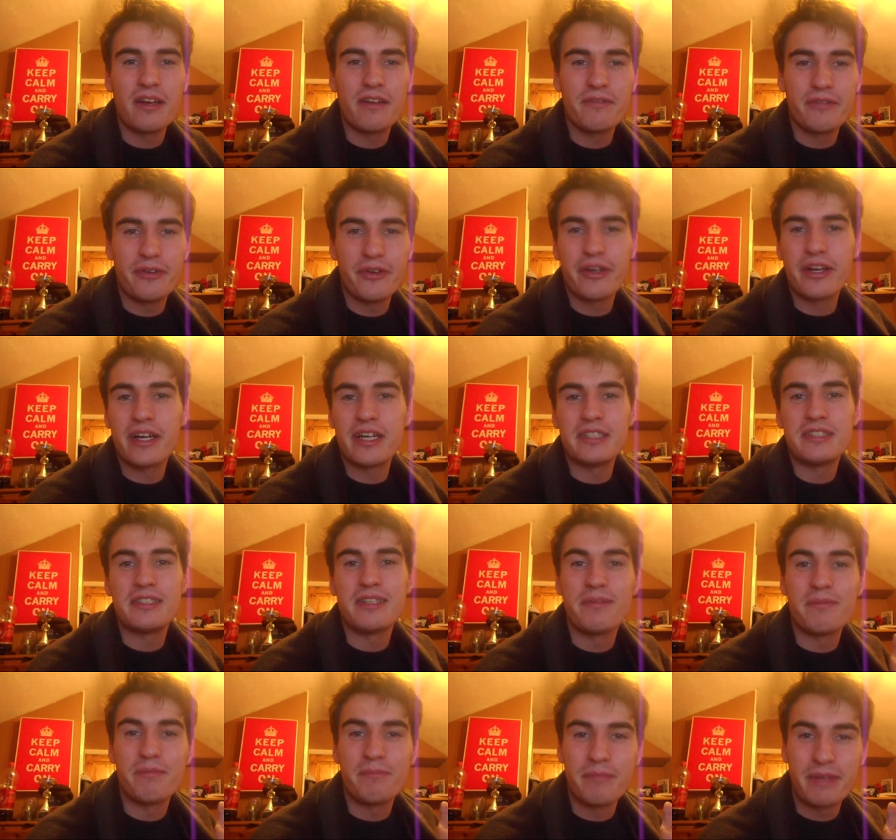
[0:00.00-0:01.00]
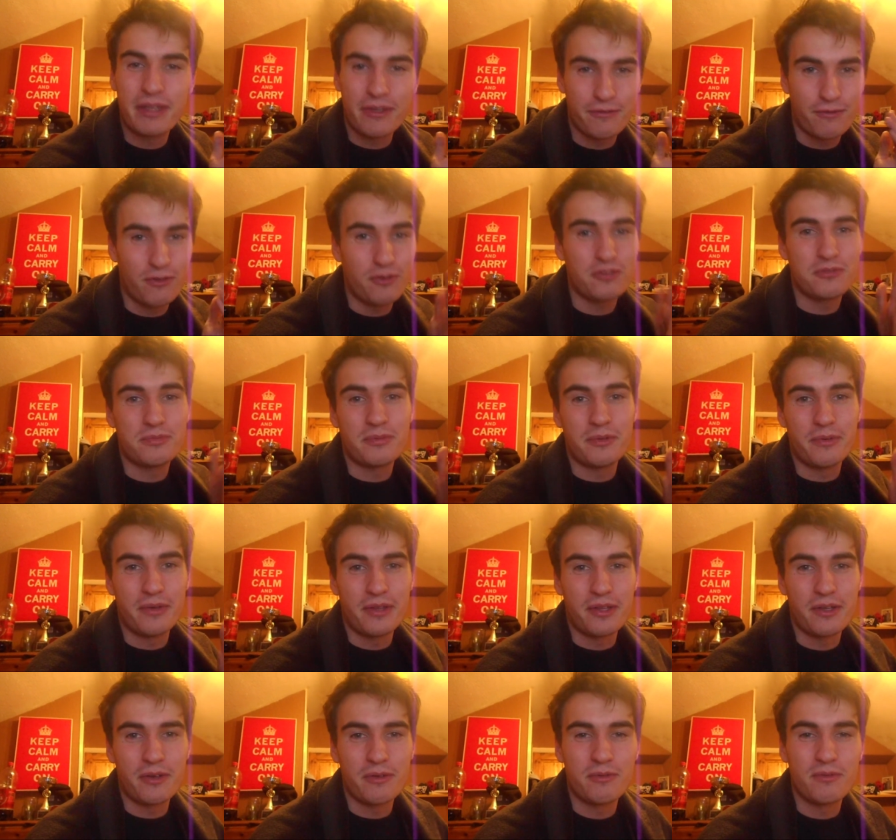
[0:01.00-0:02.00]
For you guys, may the Force be
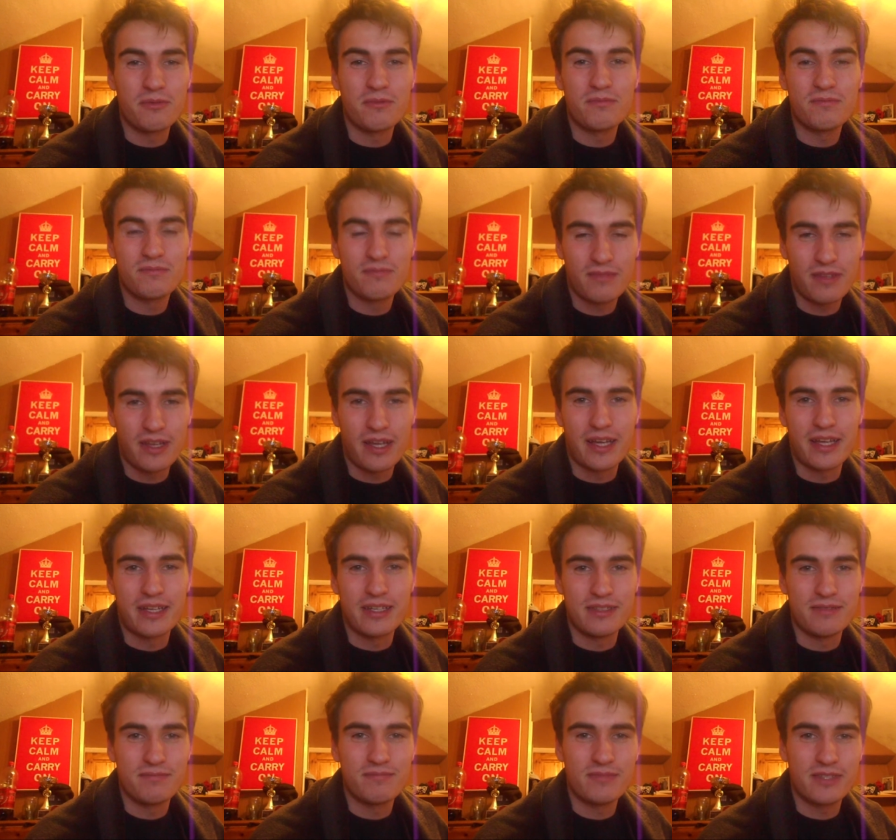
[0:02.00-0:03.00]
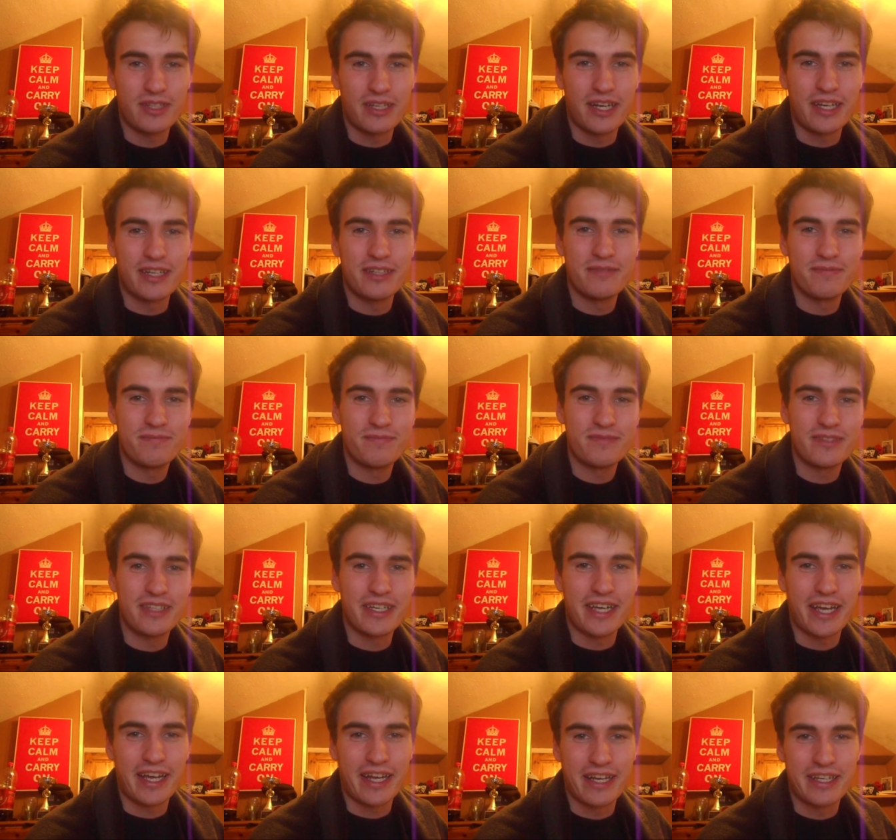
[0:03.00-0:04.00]
with you, and good night.
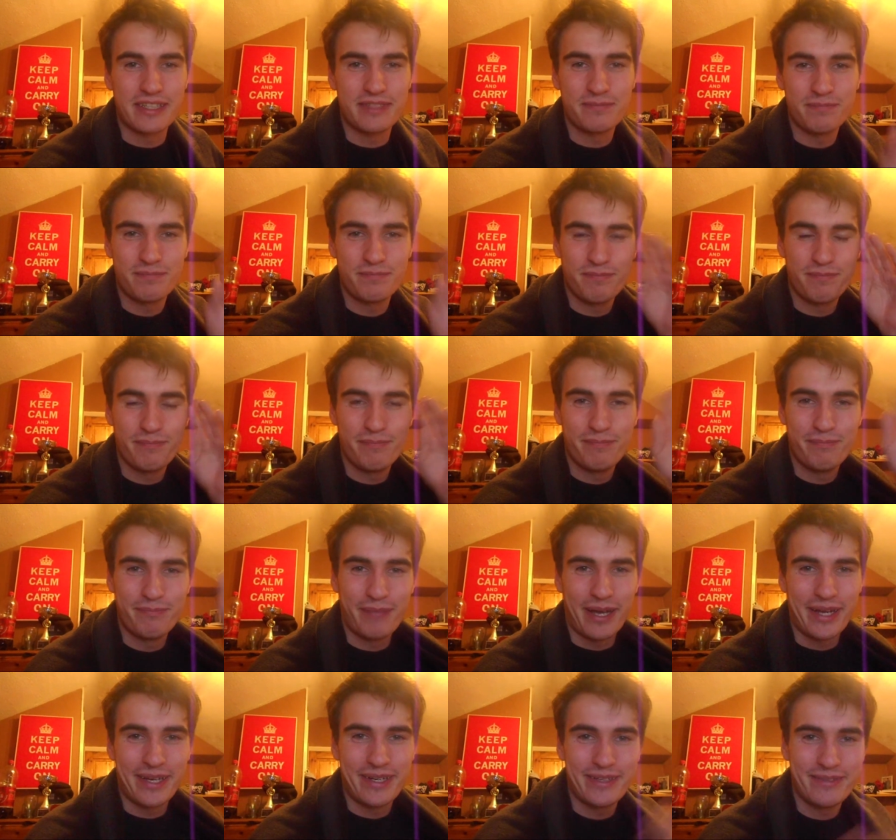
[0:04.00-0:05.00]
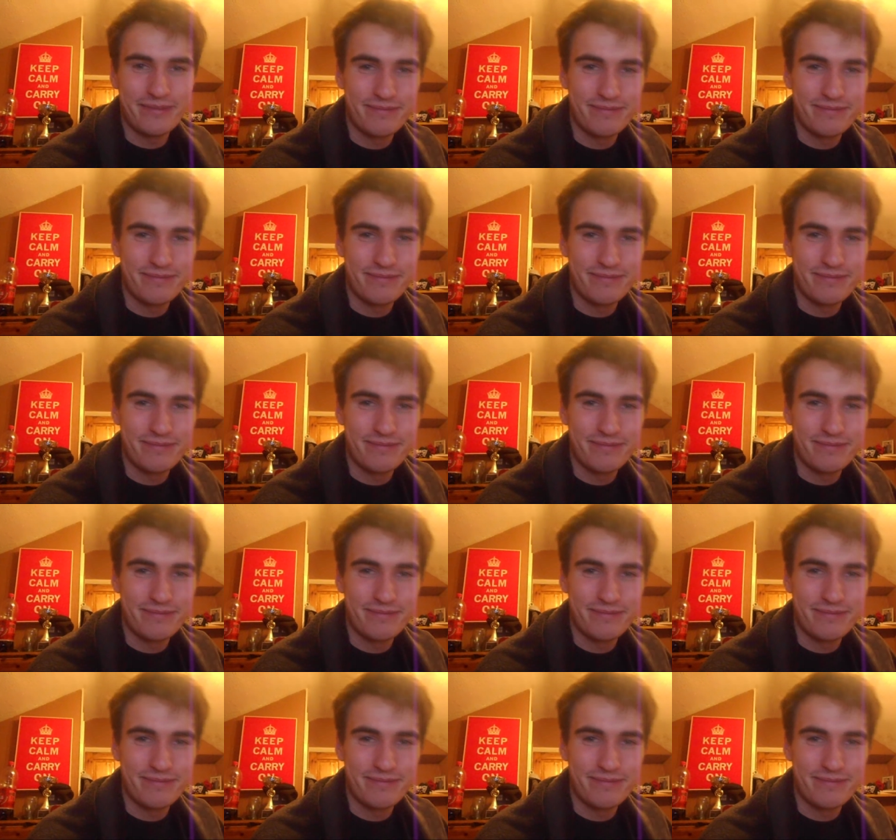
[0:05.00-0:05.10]
Take care, guys. Bye.